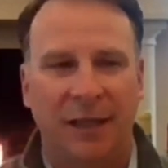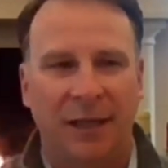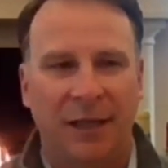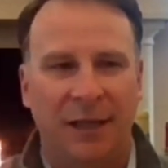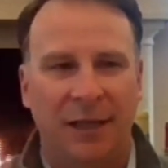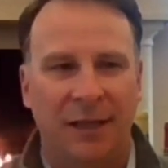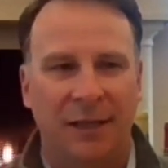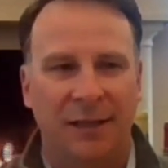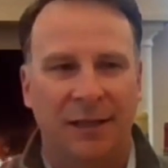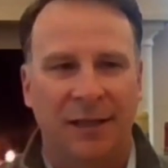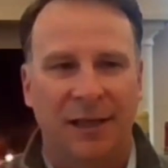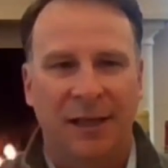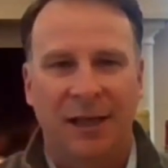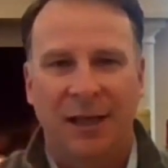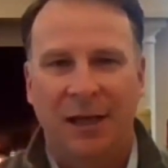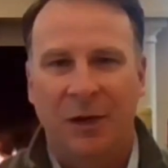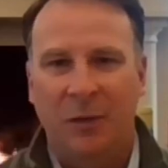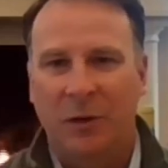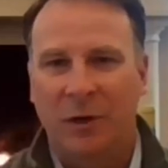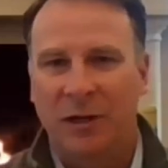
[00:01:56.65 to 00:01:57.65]
And
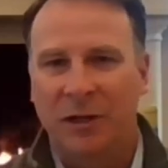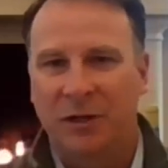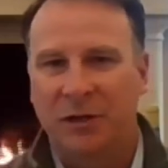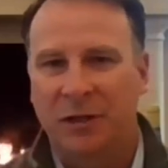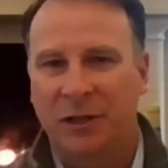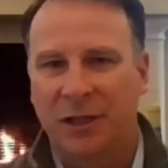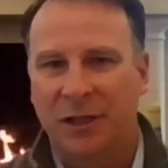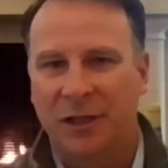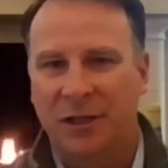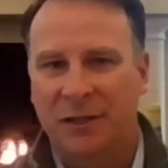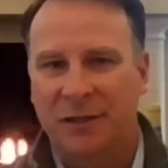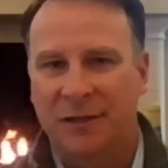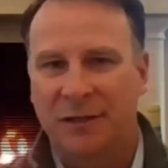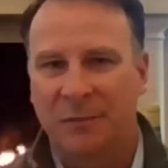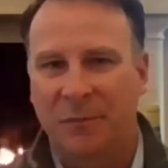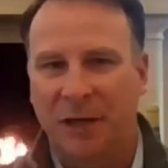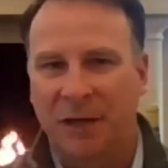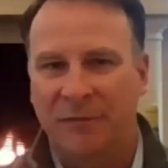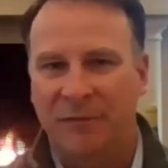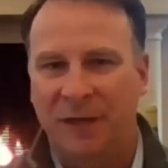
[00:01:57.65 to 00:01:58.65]
one of the traditions of
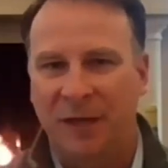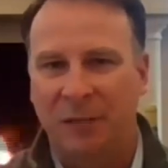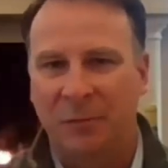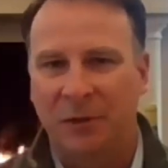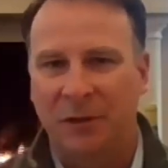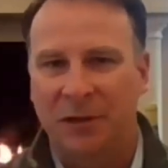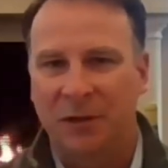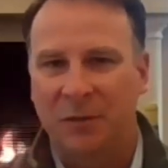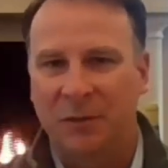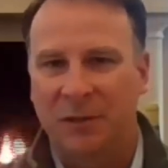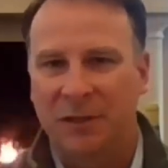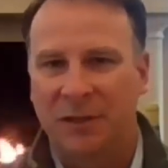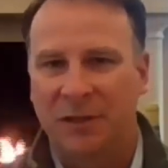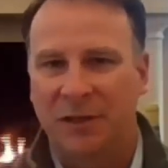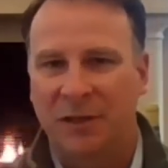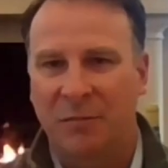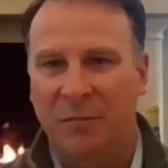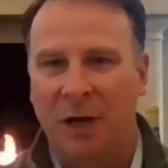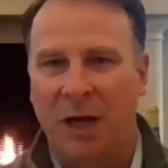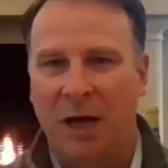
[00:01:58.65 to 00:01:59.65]
my family is we
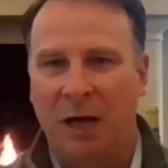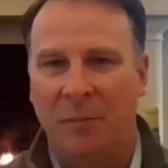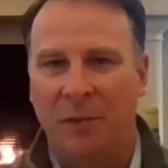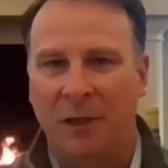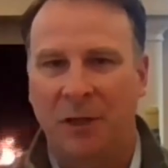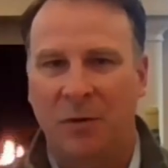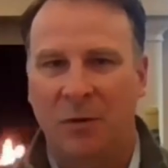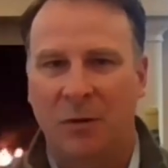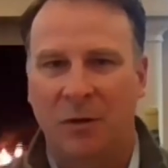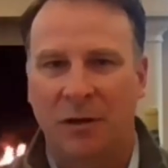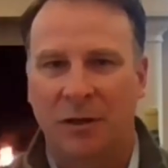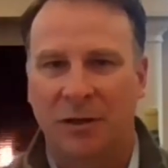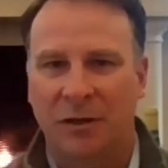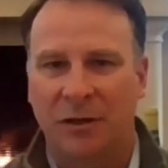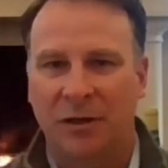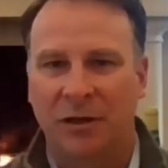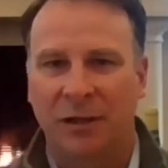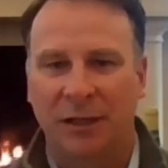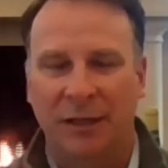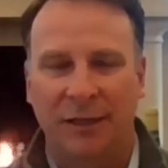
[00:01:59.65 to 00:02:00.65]
start popping corks
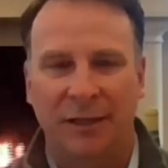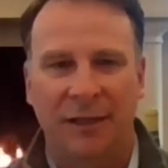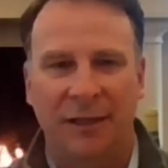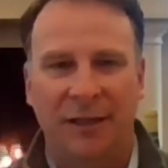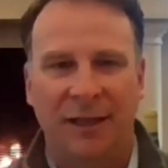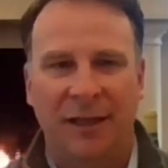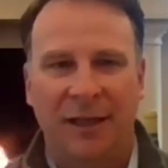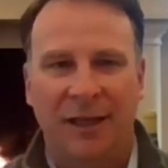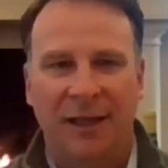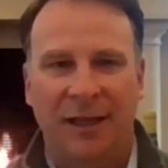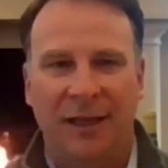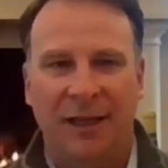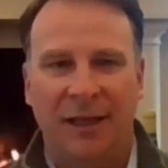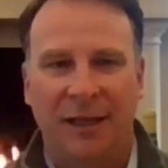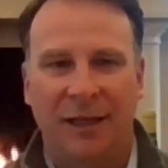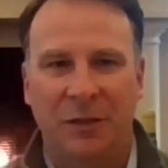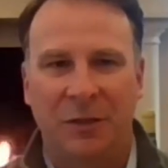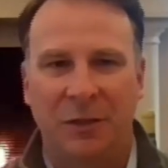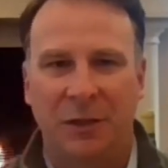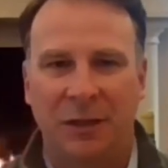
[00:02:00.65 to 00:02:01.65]
early
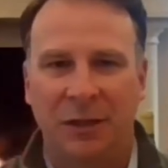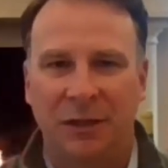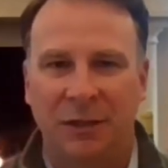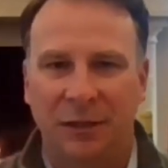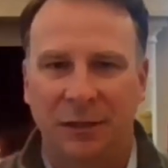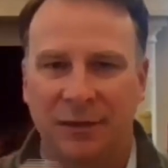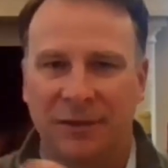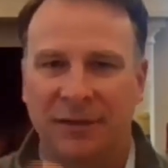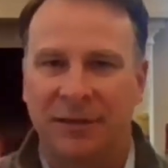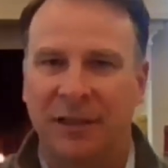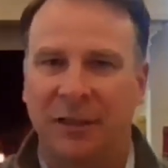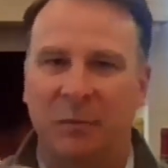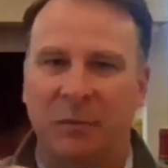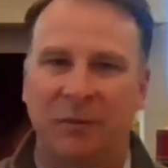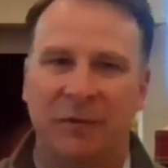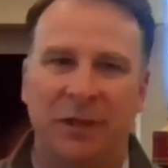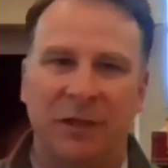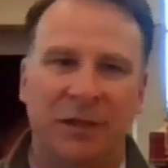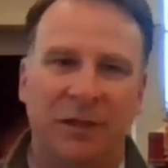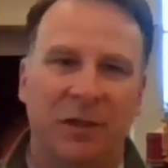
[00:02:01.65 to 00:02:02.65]
and doing a little sip
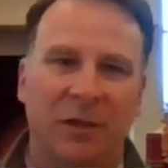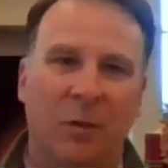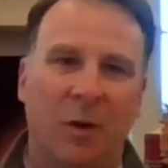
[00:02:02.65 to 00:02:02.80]
of each of the